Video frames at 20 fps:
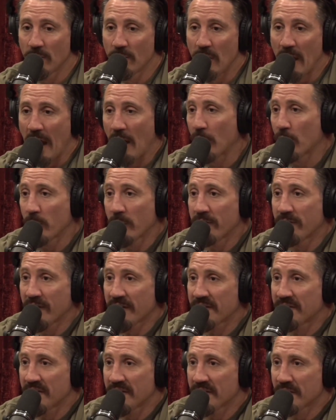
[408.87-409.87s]
how do we
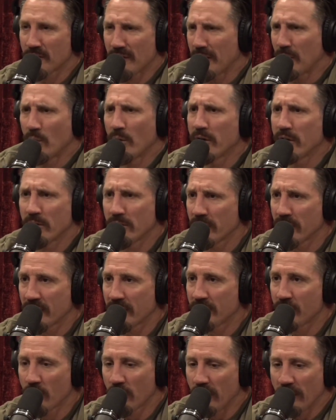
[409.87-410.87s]
fix this? Like, what do you think, Joe?